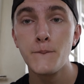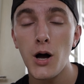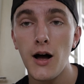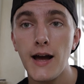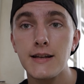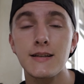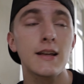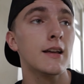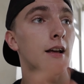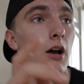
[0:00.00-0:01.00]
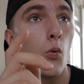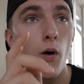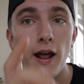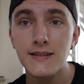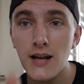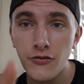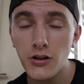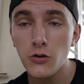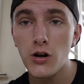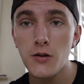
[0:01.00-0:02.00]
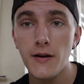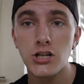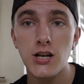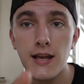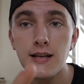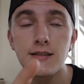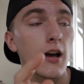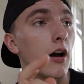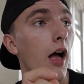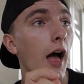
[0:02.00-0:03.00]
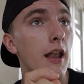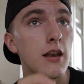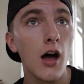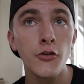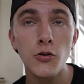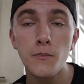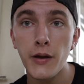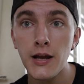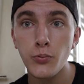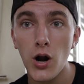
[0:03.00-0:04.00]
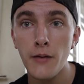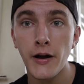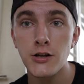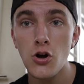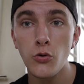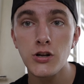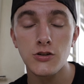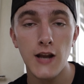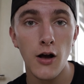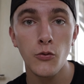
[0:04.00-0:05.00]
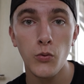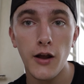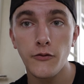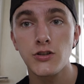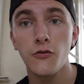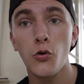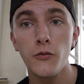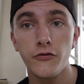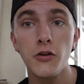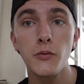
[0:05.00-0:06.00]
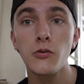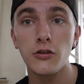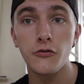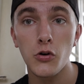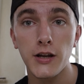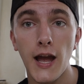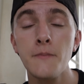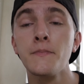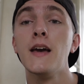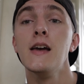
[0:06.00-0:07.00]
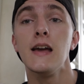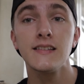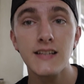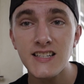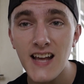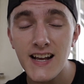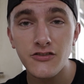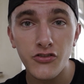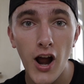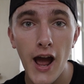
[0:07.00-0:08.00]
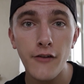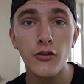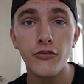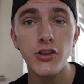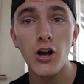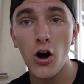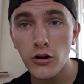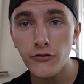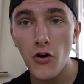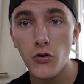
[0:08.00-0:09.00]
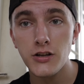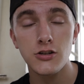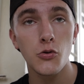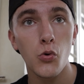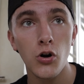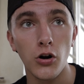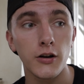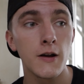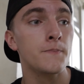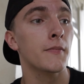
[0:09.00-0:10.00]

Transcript: But what I definitely wanted to mention is another big problem I noticed now when I was filming with the 4K is it takes forever for the autofocus to work.